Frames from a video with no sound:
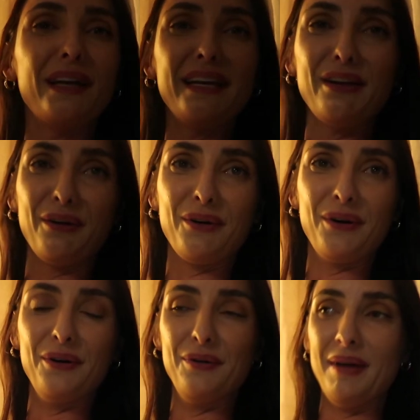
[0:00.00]
ready to go
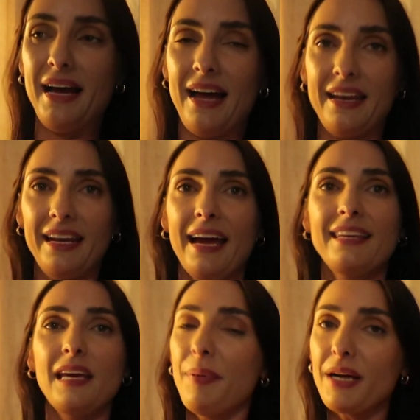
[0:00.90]
home and
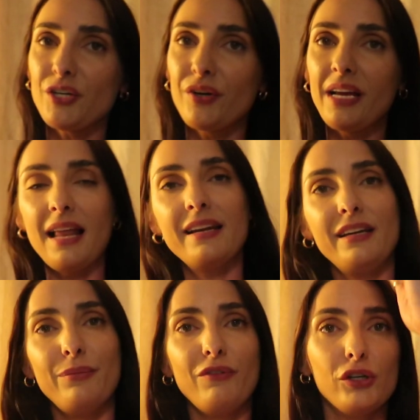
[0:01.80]
get back to
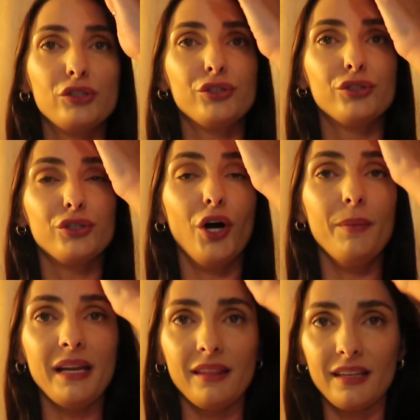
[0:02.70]
reality. We've got so
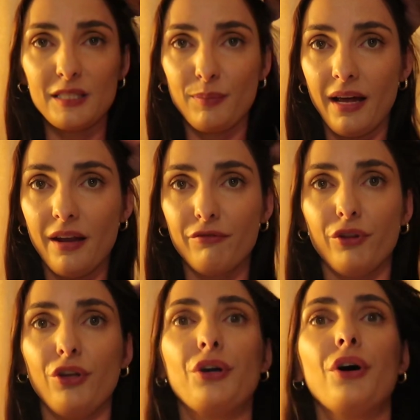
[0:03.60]
many things planned for
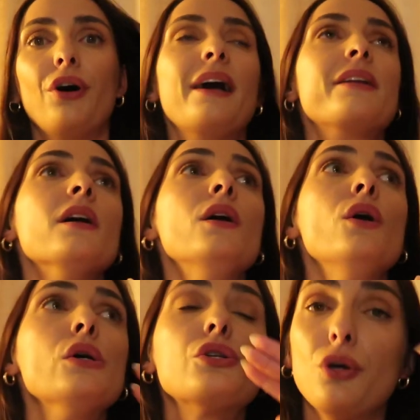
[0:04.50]
the year and
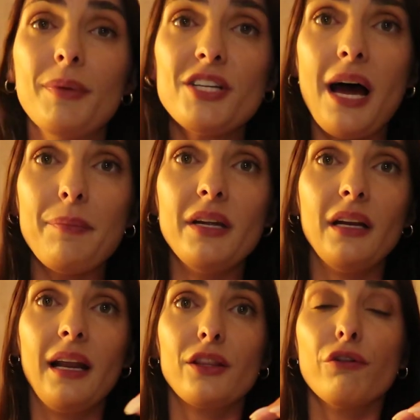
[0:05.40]
so much happening
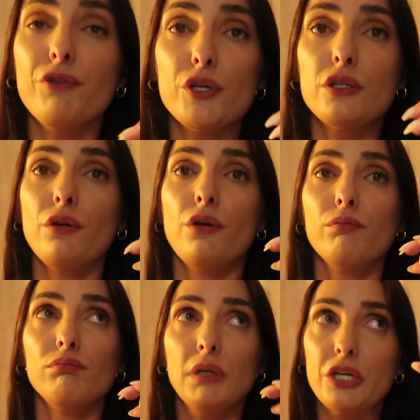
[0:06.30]
in like the first,
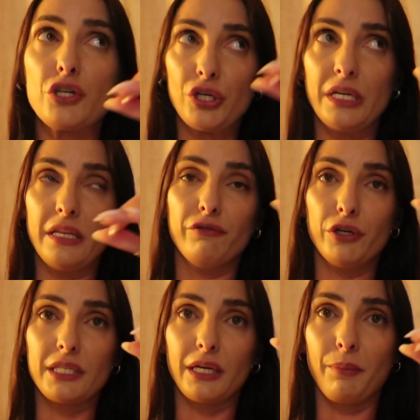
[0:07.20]
literally the
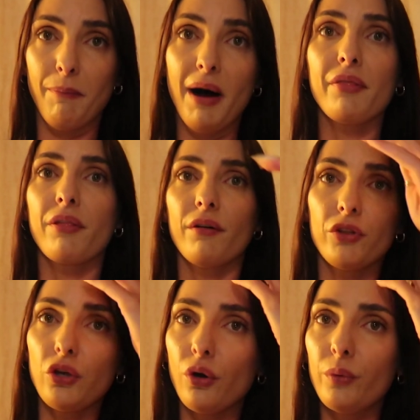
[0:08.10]
first like month of
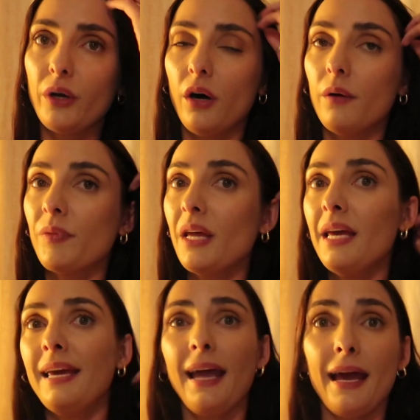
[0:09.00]
the year. We are
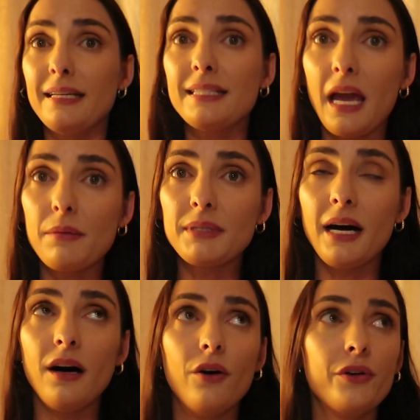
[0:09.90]
heading to Cape
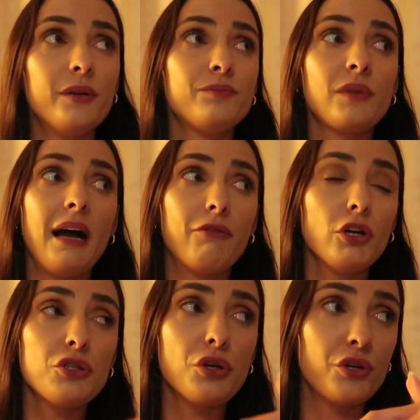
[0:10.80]
Town. I've
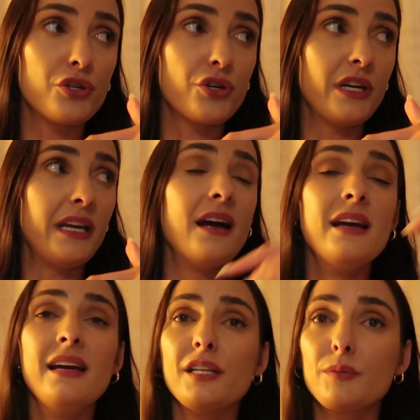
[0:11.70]
got surgery.
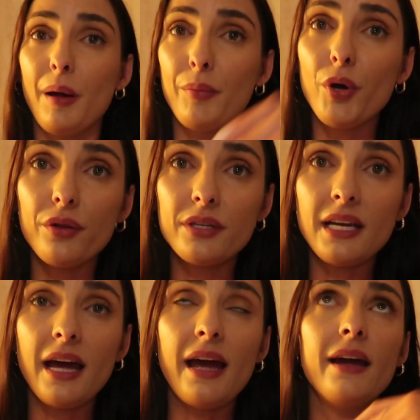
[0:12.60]
It's my
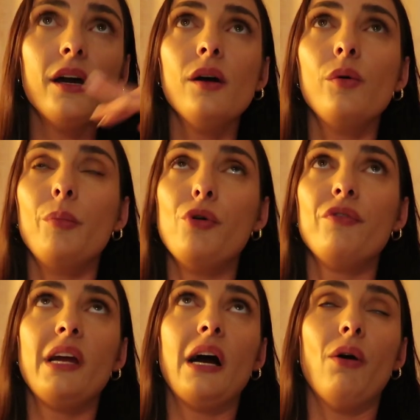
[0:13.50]
birthday. We're
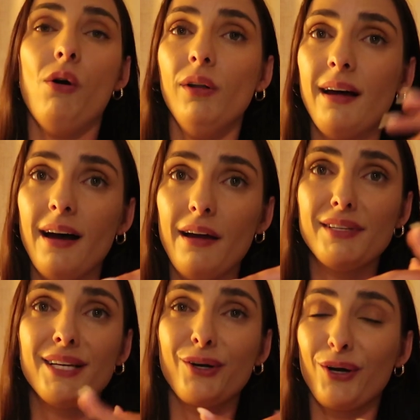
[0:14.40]
moving our whole
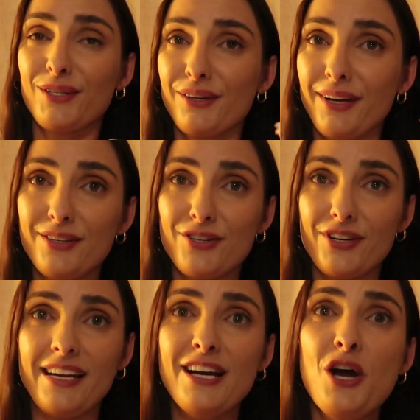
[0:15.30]
lives across the
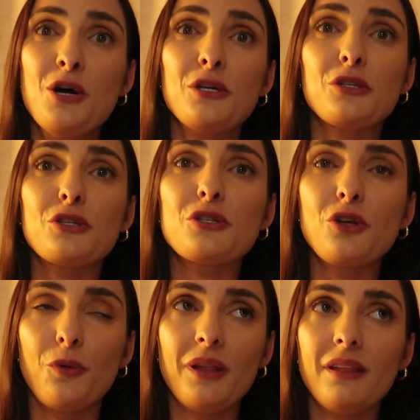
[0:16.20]
country. So just
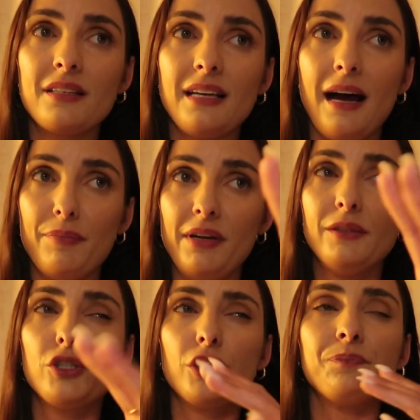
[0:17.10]
so many things are
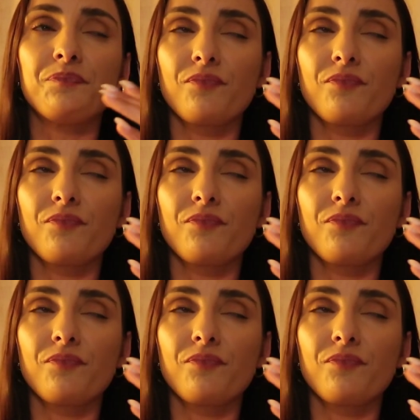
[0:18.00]
happening. So